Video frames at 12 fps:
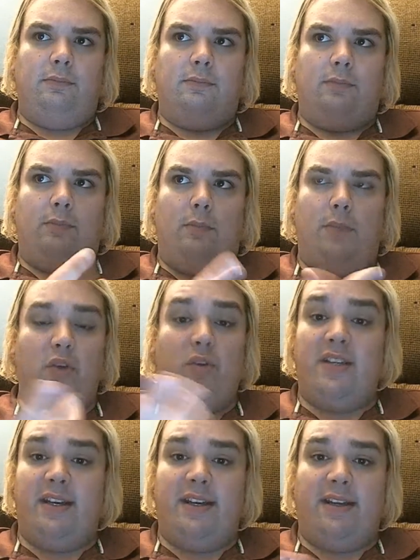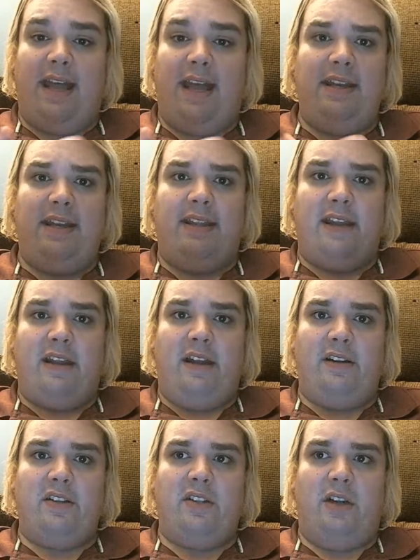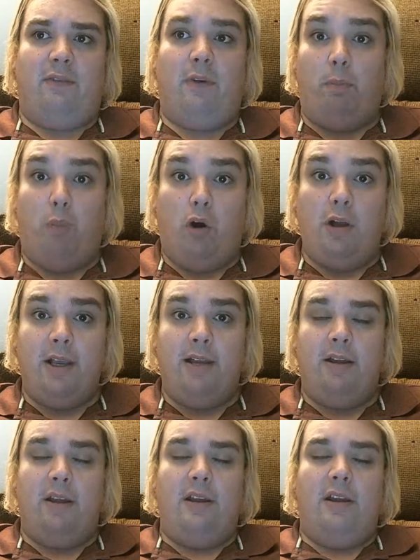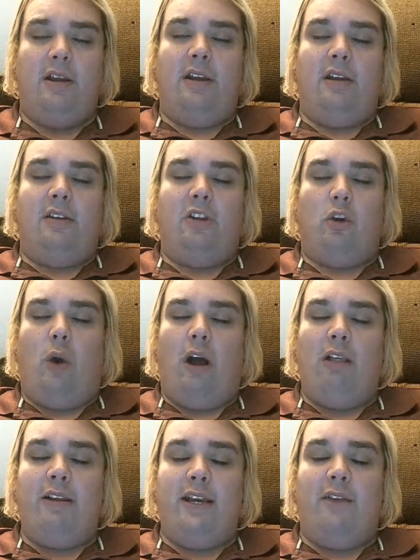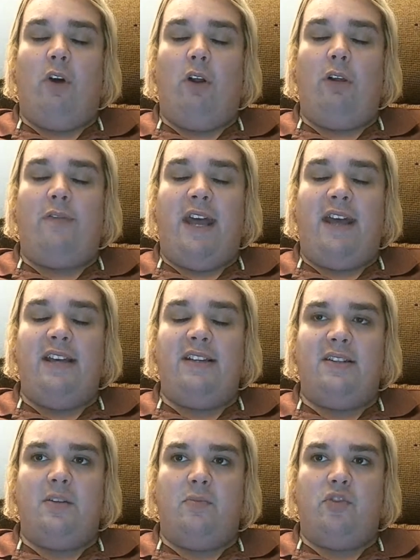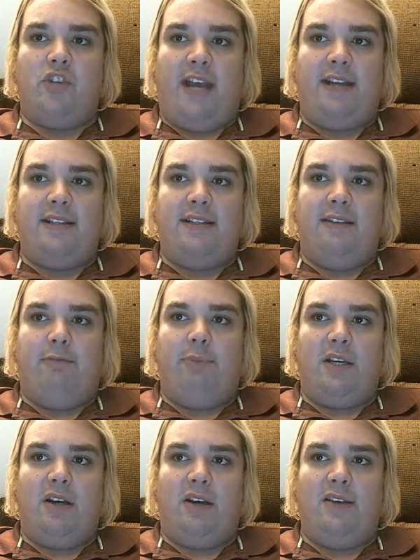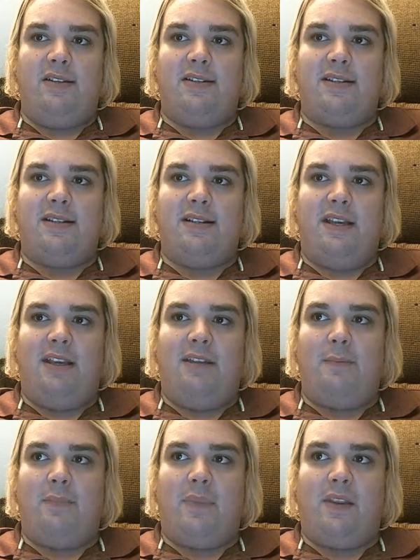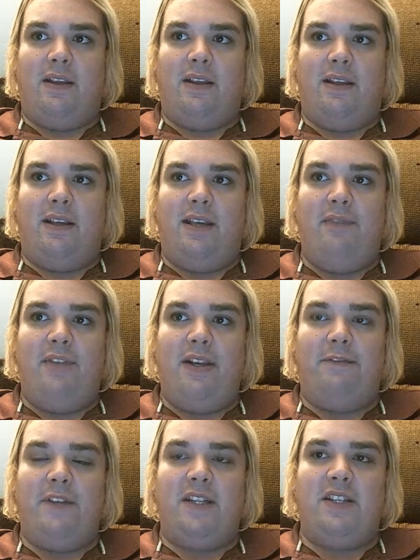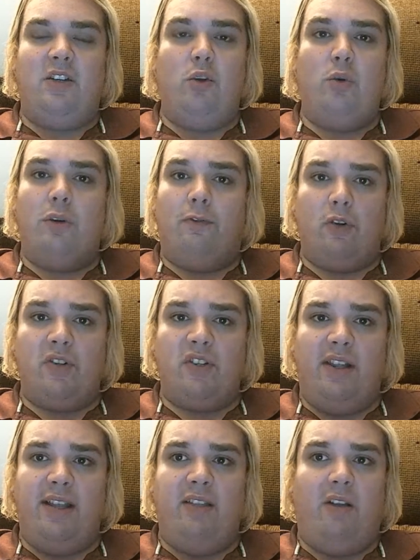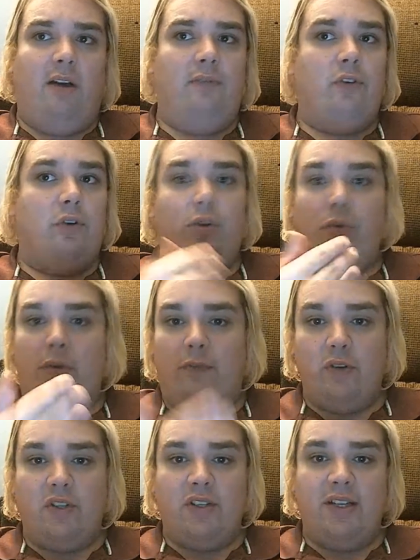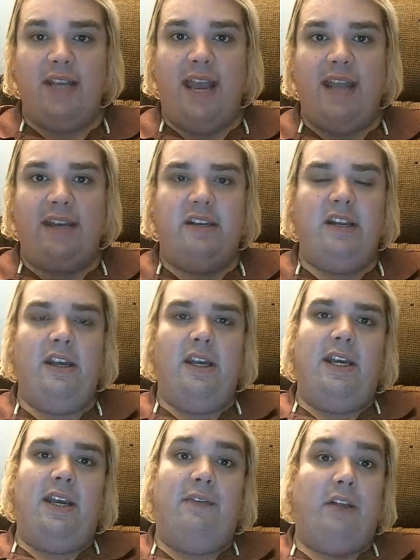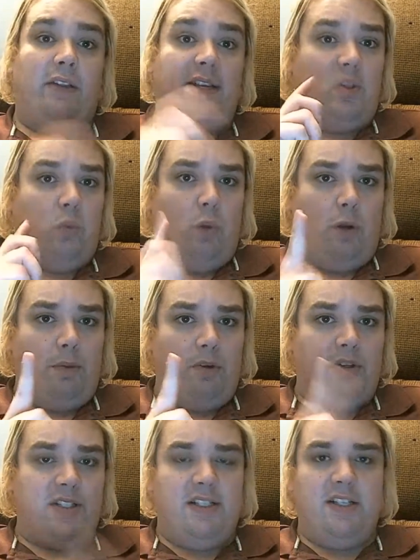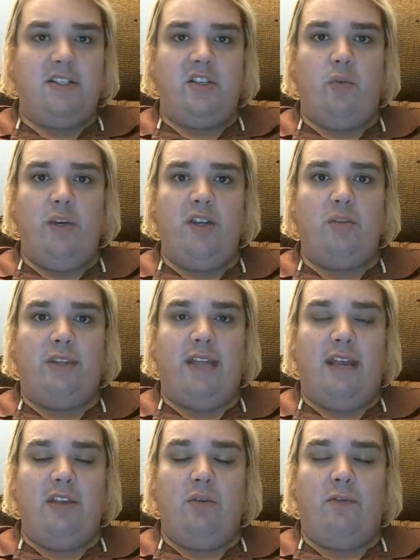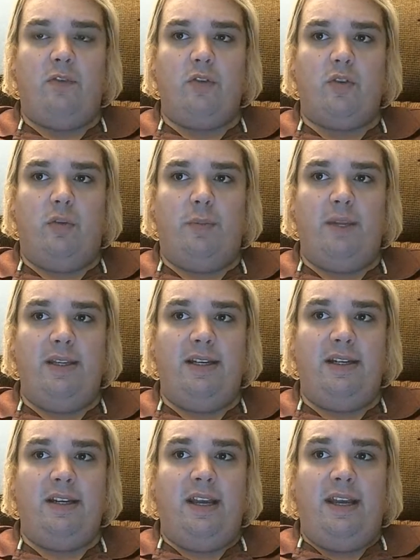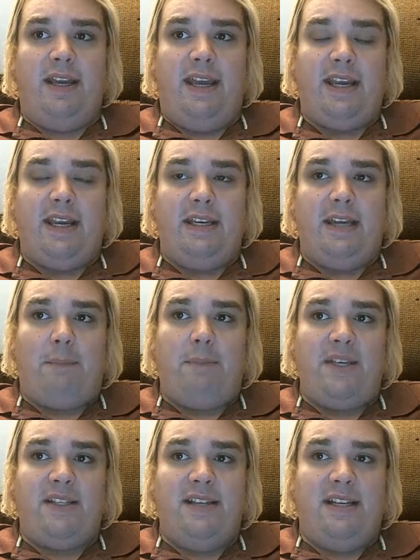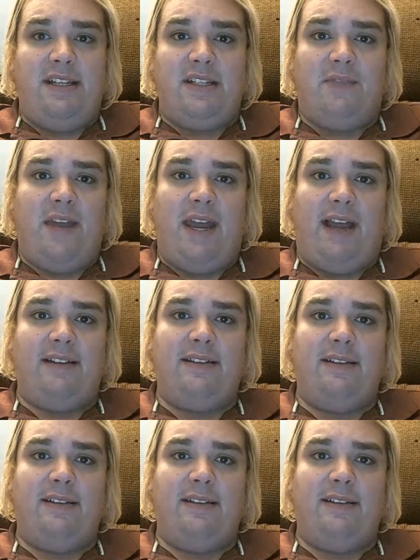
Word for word: music, any of that kind of stuff, a book. The quality of all of that is subjective because even if it's universally loved or universally hated, if at least one person disagrees with that universal opinion, it cannot be seen as fact.